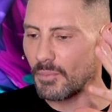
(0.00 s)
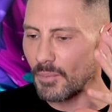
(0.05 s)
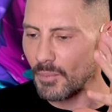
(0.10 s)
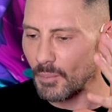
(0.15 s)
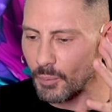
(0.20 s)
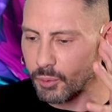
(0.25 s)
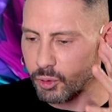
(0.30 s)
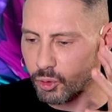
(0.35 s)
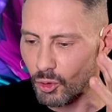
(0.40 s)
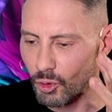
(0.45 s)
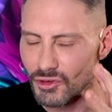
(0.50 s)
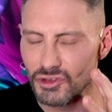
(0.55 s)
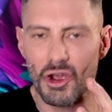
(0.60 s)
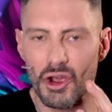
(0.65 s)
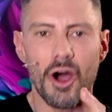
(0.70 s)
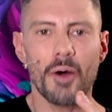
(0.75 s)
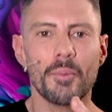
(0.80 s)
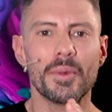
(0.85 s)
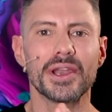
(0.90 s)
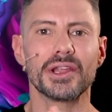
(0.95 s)

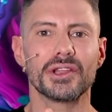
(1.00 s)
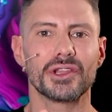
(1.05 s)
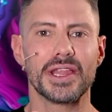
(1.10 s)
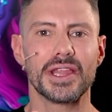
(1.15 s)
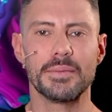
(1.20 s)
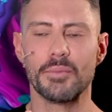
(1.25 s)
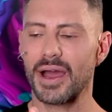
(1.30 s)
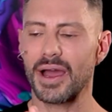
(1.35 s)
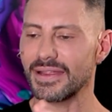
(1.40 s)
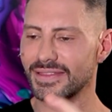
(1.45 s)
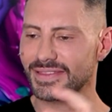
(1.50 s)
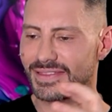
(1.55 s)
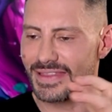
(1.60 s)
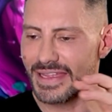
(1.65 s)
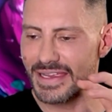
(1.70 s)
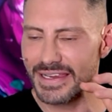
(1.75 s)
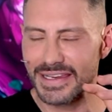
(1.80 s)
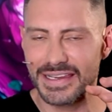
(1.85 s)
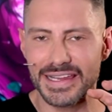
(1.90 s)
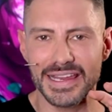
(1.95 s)
predominantly my
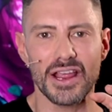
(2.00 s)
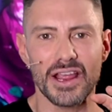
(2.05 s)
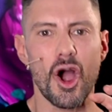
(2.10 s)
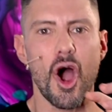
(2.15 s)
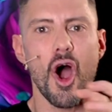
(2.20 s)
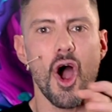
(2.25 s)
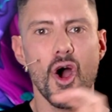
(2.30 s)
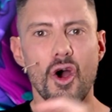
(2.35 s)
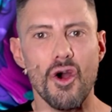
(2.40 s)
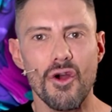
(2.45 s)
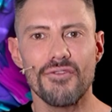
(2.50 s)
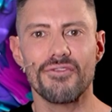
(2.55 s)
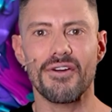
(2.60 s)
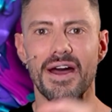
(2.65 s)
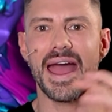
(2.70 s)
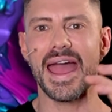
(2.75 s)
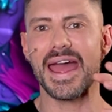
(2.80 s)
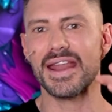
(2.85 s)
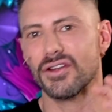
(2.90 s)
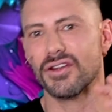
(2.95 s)
thinking over
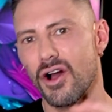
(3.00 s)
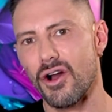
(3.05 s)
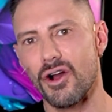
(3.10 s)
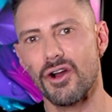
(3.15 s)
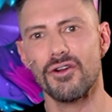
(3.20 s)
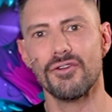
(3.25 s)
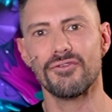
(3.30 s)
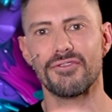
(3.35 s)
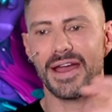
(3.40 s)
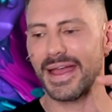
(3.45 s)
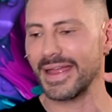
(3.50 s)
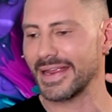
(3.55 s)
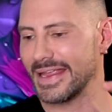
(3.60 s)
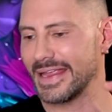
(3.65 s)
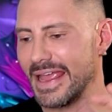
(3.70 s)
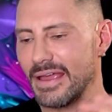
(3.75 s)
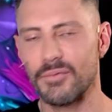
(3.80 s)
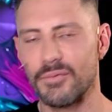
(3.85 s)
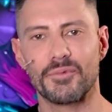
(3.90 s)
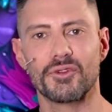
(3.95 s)
and over
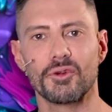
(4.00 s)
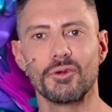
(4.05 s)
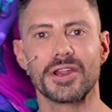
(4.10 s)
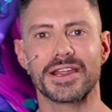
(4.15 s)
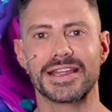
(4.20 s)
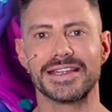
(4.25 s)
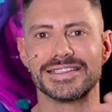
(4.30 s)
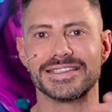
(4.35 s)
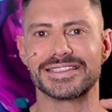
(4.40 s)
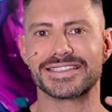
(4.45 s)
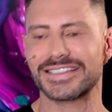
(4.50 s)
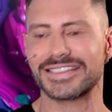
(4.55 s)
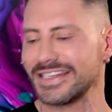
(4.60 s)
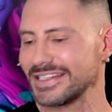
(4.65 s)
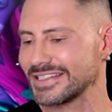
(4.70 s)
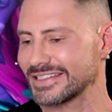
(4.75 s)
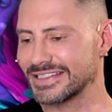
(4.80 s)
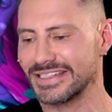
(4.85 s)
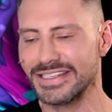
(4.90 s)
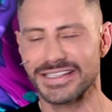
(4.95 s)
again through
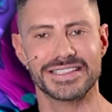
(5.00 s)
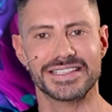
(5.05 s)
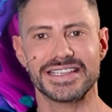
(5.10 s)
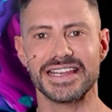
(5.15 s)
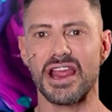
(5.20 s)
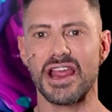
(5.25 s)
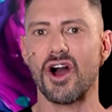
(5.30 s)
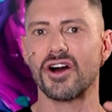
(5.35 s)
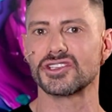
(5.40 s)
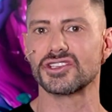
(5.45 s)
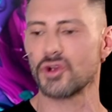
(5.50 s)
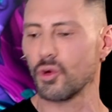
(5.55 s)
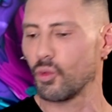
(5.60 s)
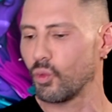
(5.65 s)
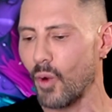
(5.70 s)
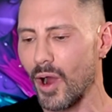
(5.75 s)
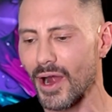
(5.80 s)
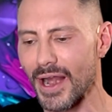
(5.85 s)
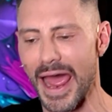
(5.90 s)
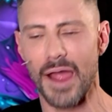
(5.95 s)
consistency onto
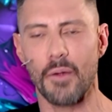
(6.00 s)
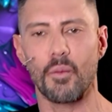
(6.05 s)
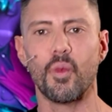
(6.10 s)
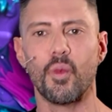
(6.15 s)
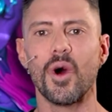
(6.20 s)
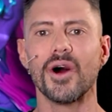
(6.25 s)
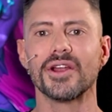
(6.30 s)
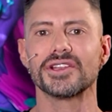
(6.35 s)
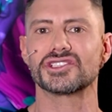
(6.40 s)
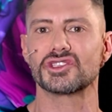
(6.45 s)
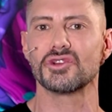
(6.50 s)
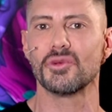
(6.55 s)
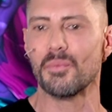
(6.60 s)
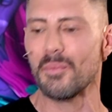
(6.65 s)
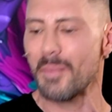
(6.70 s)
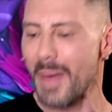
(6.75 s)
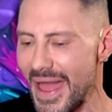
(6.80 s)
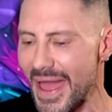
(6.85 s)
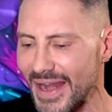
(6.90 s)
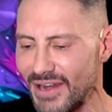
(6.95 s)
what I want to
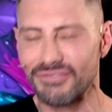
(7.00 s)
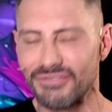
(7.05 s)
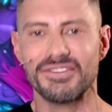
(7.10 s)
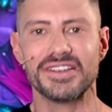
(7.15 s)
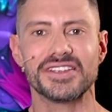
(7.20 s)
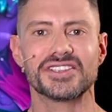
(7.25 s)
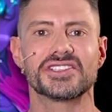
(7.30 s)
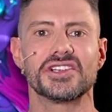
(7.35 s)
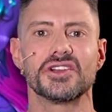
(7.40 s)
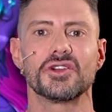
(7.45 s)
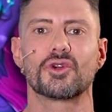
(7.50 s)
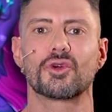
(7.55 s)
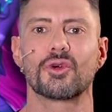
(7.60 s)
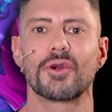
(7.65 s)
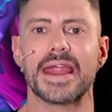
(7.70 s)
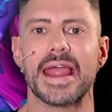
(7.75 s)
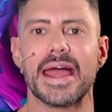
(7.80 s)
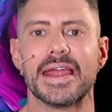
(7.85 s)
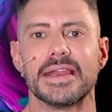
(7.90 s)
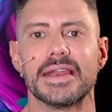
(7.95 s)
manifest and
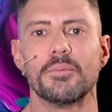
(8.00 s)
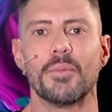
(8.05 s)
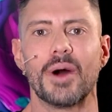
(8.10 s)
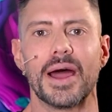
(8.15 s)
create in my